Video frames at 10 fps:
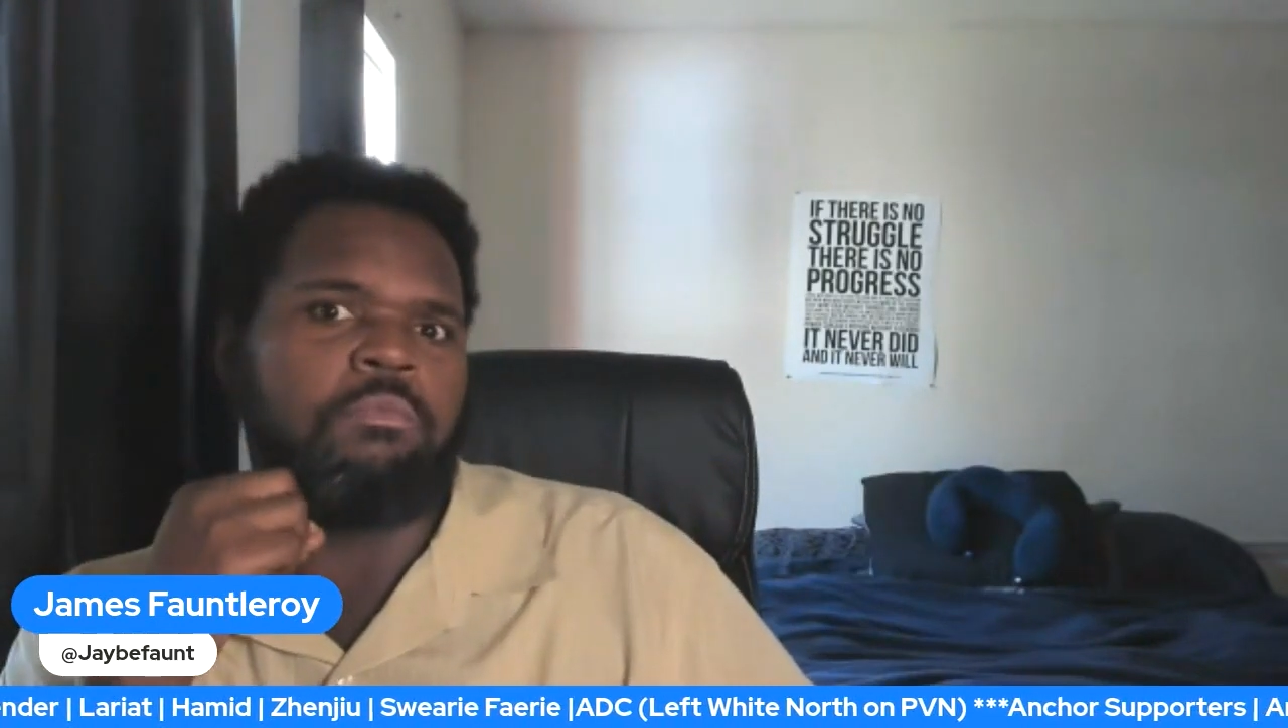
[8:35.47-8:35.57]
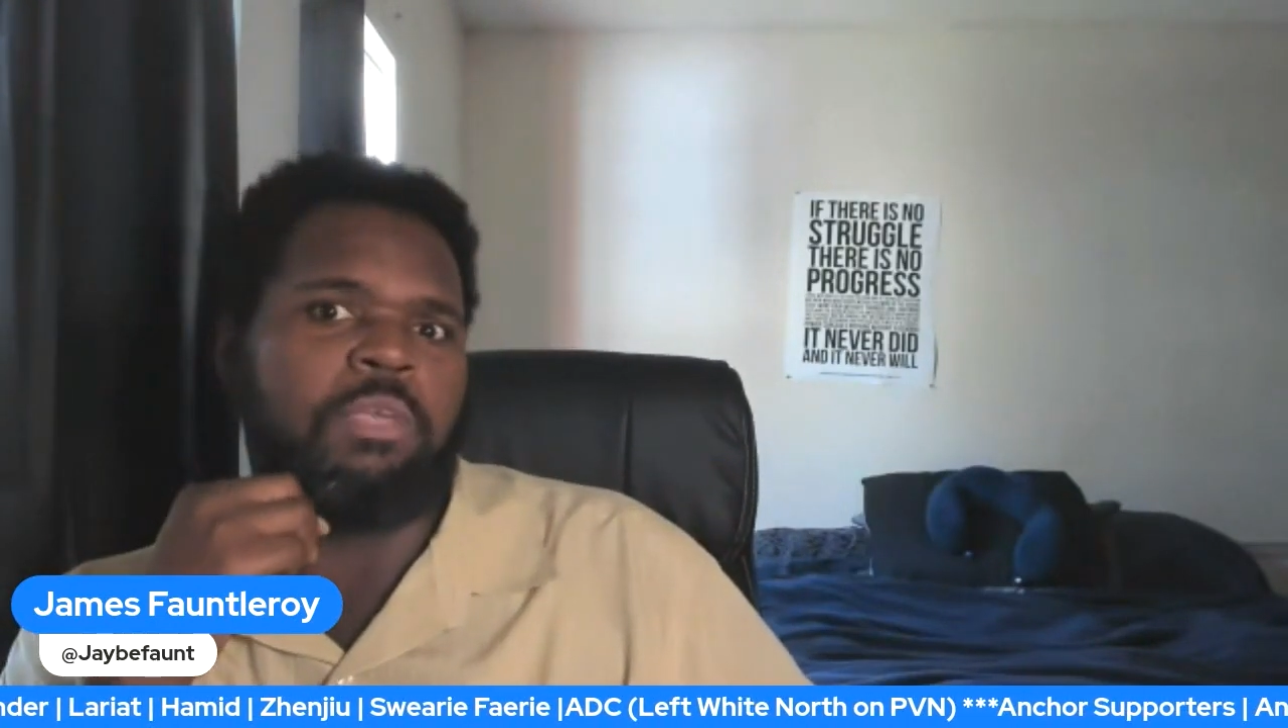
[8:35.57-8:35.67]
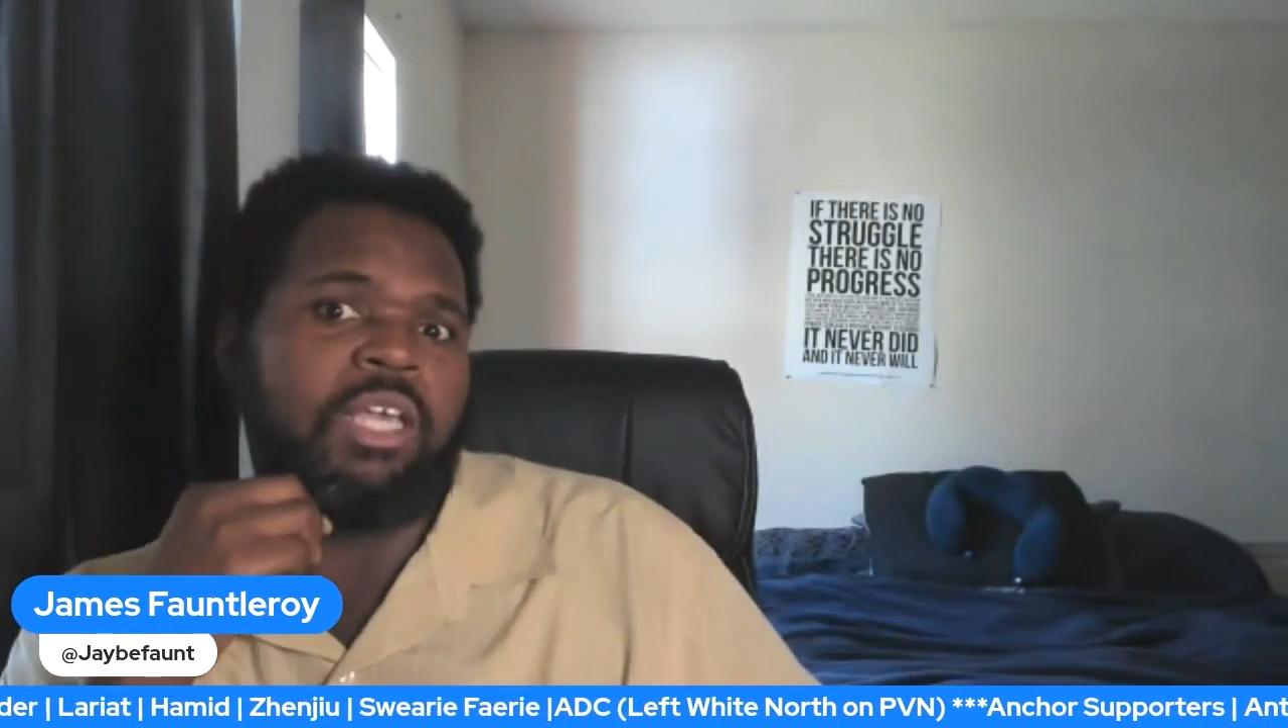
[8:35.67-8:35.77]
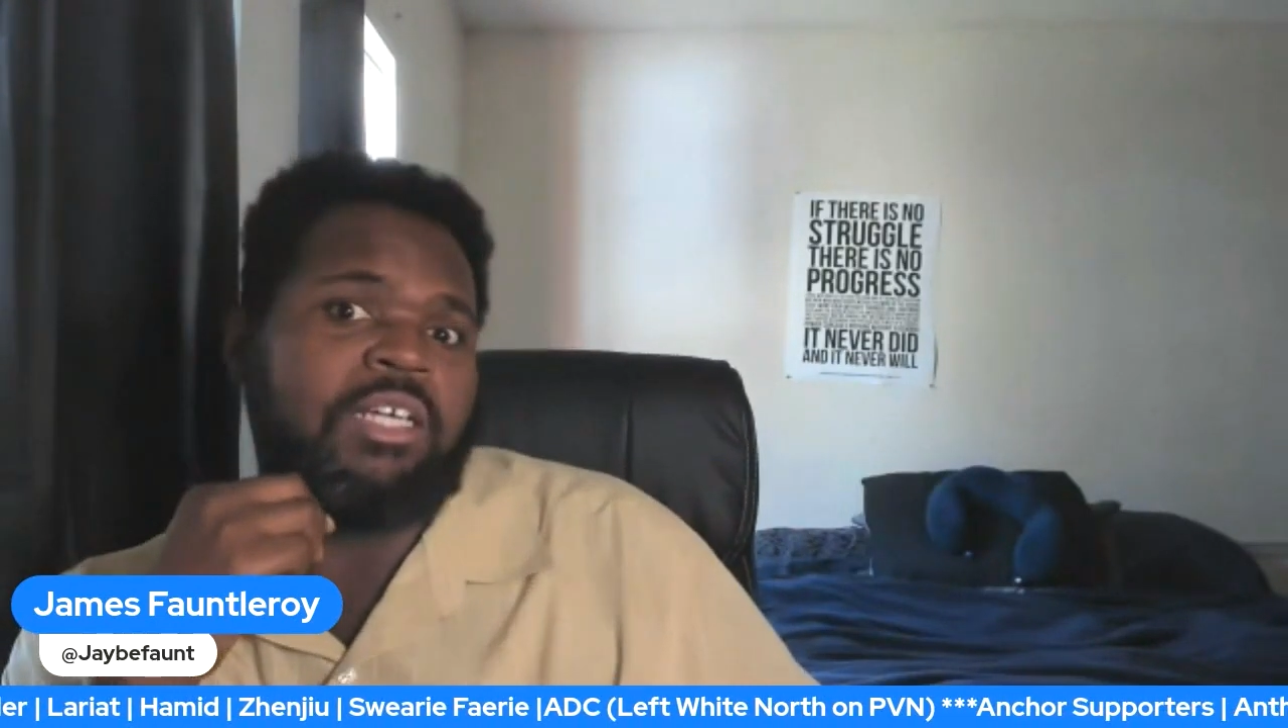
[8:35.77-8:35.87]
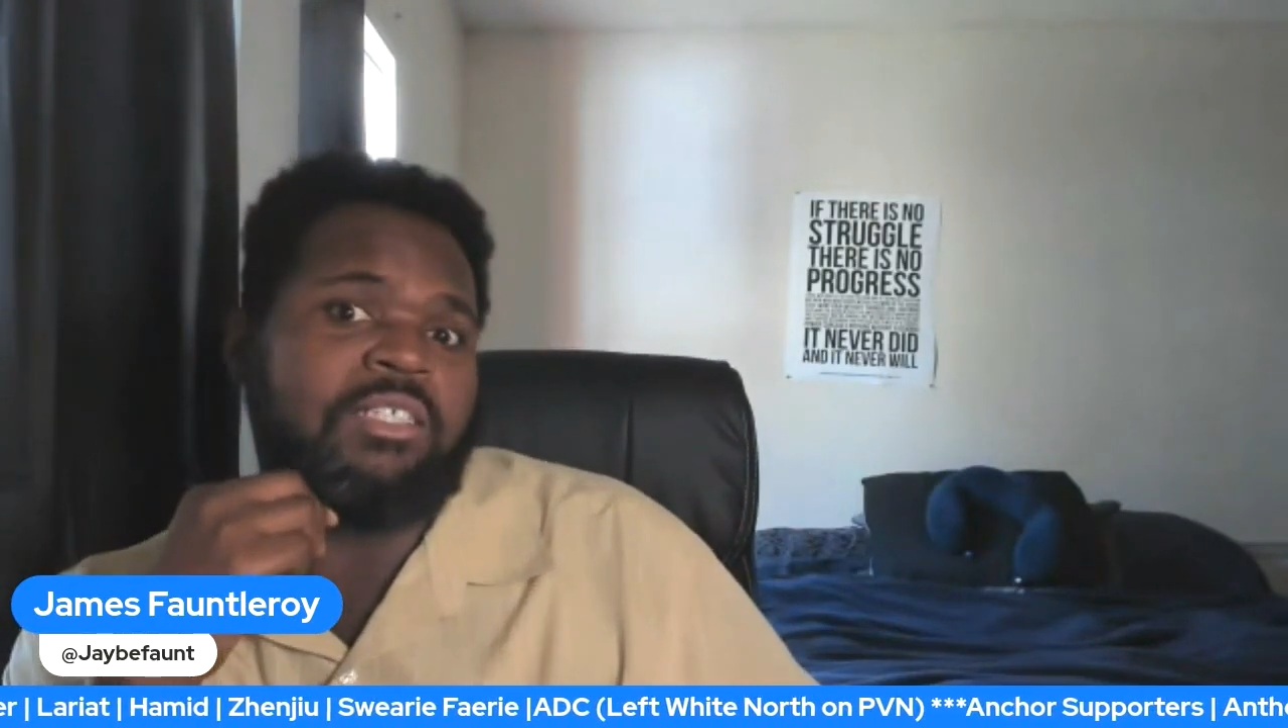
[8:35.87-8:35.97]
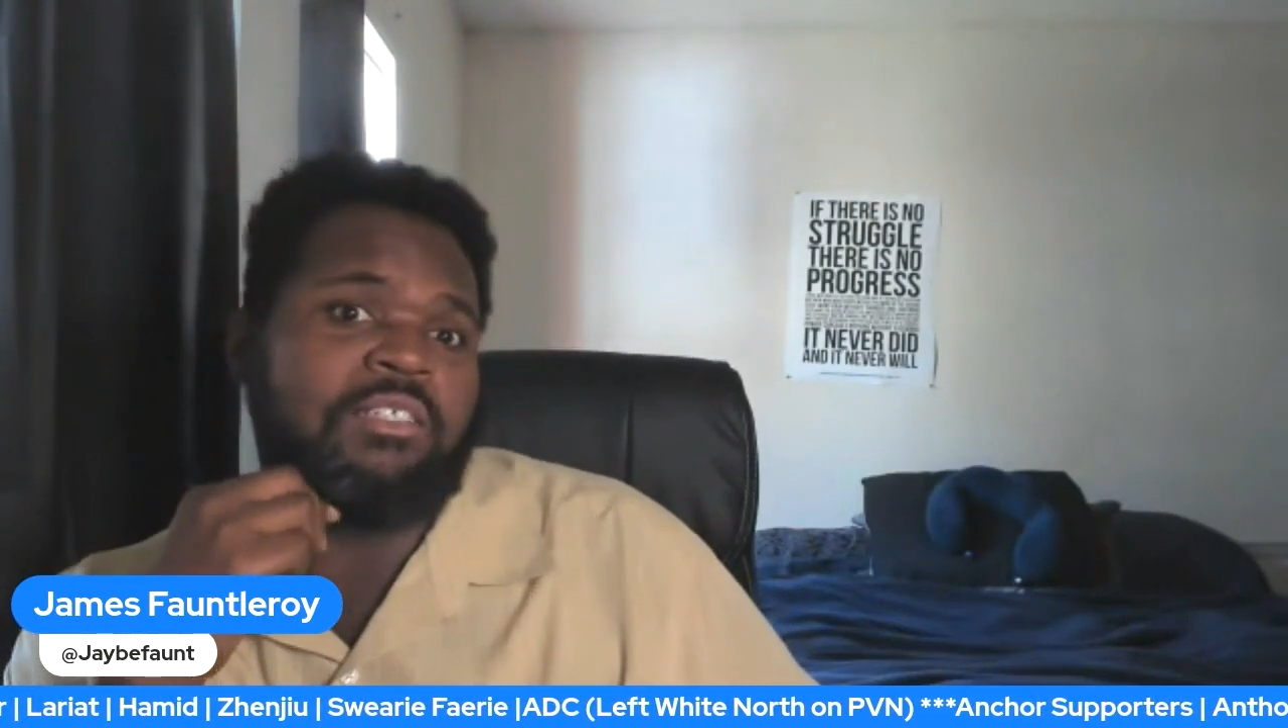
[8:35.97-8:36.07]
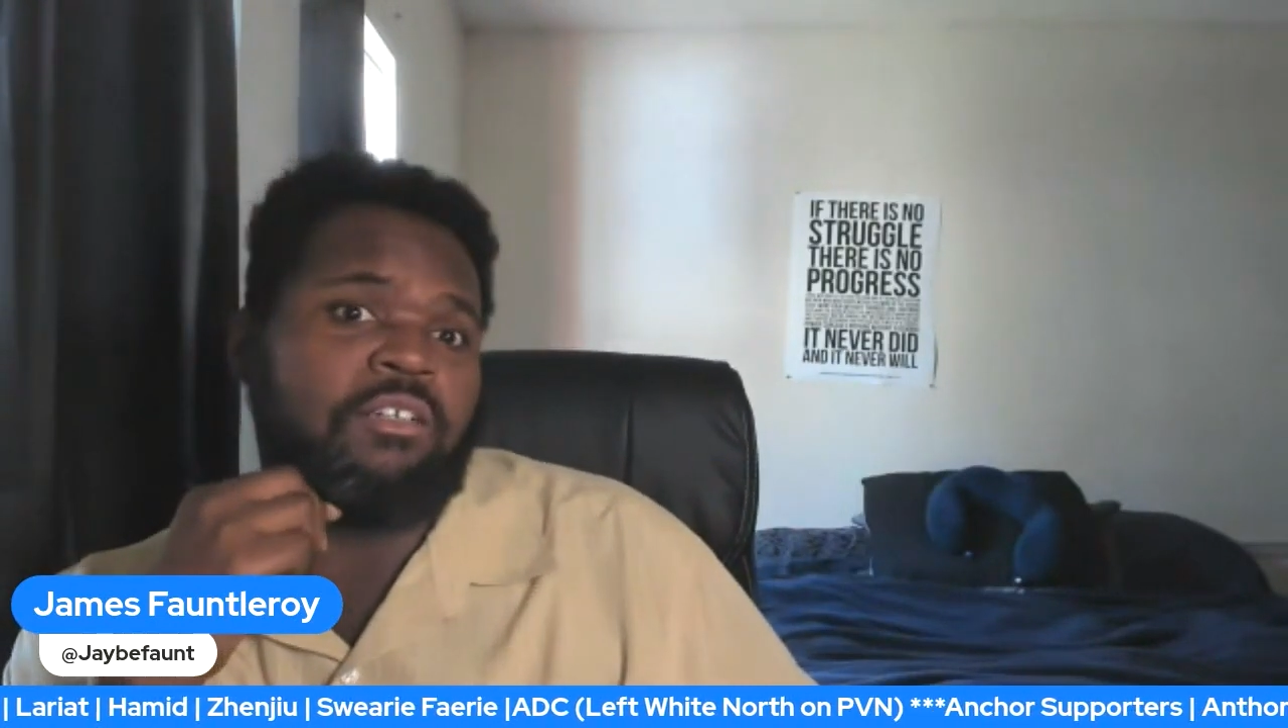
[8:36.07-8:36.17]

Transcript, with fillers: because